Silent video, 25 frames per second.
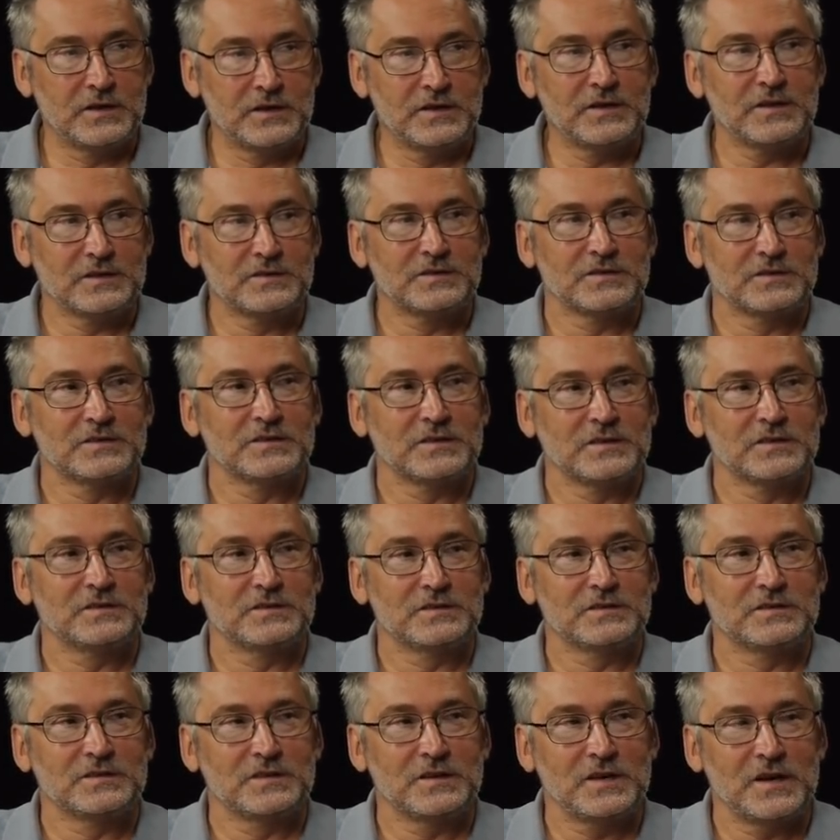
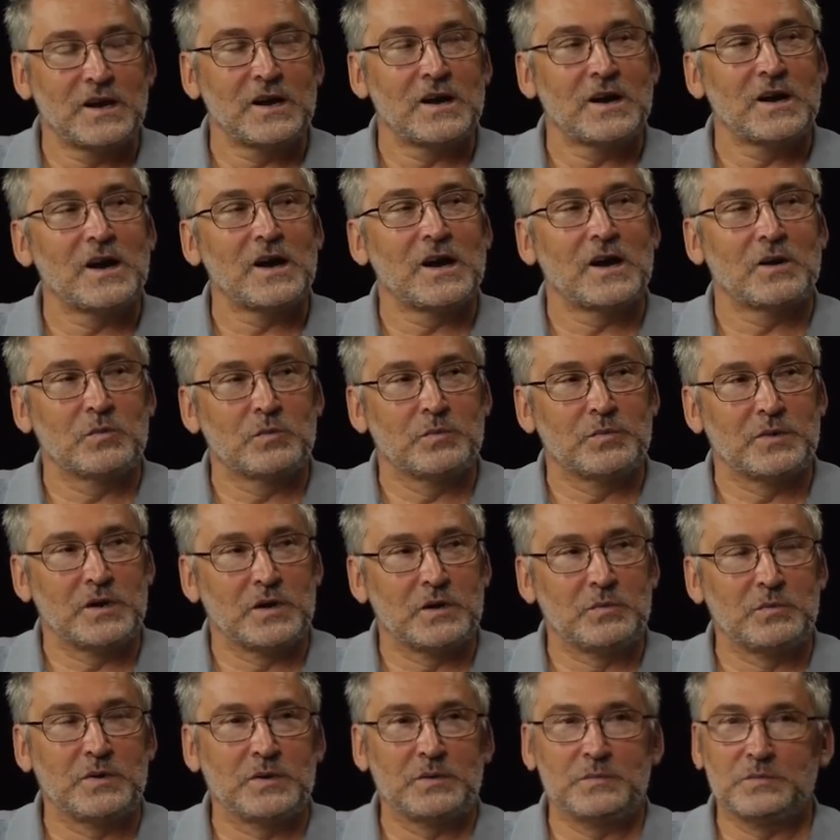they are our
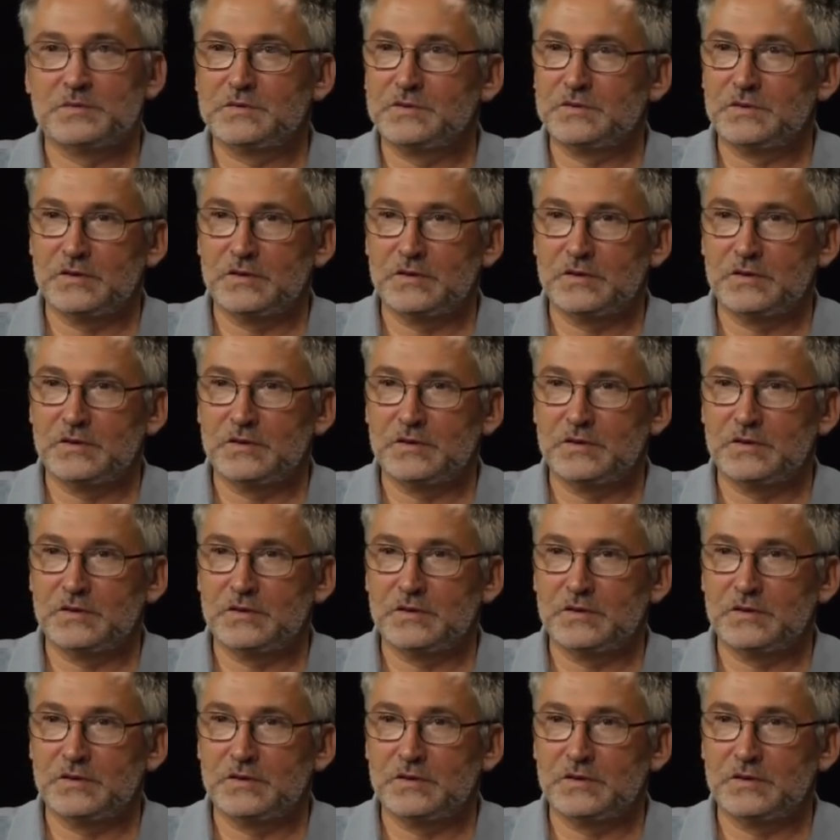problems.